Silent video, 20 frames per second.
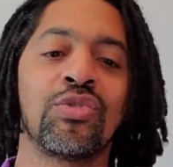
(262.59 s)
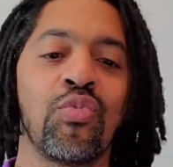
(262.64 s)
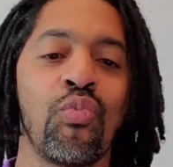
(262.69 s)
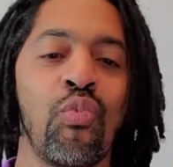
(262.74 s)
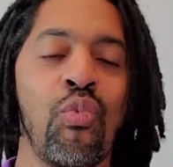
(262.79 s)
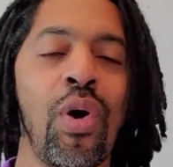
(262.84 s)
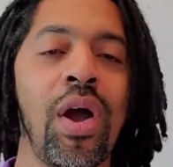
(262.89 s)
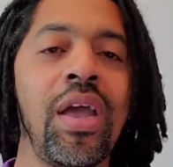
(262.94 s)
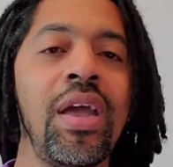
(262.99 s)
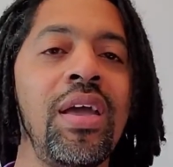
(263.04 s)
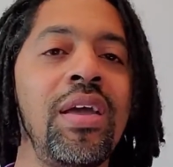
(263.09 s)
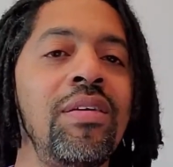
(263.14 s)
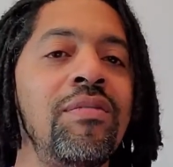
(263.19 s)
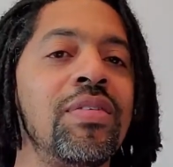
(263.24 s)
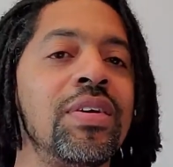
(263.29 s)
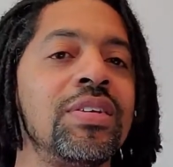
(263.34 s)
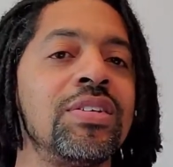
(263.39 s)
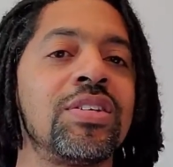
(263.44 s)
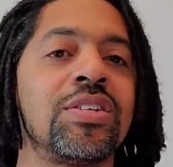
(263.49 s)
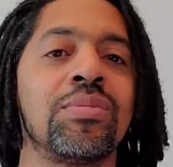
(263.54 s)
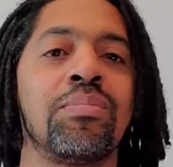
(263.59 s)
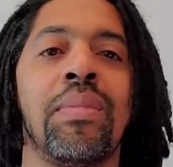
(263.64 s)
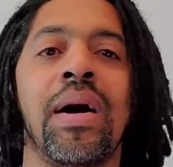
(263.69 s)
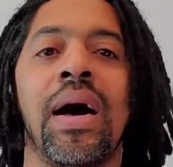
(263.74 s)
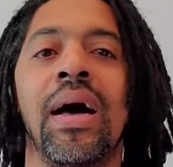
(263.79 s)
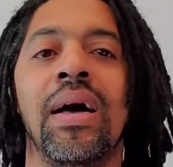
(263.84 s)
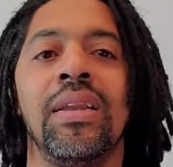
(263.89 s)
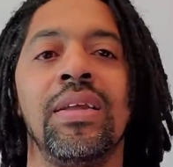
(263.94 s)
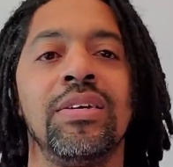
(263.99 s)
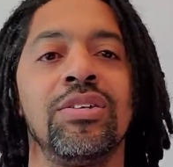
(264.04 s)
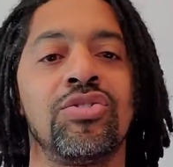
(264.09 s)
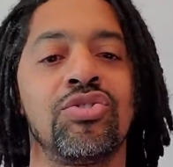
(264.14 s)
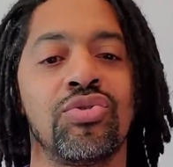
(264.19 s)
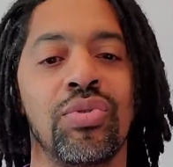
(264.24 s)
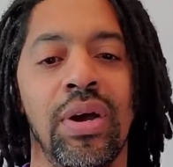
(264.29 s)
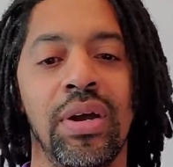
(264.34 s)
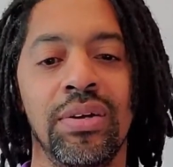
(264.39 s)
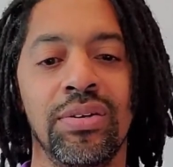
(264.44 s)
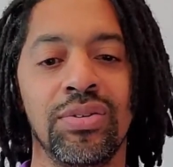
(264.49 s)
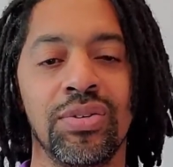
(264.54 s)
wave and smile at
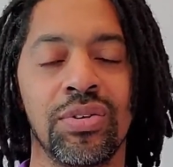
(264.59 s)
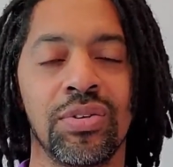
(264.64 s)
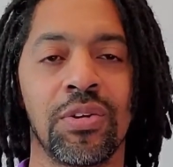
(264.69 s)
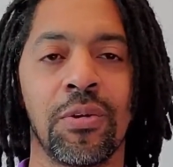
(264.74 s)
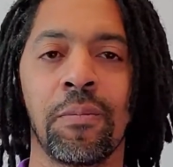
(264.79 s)
strangers.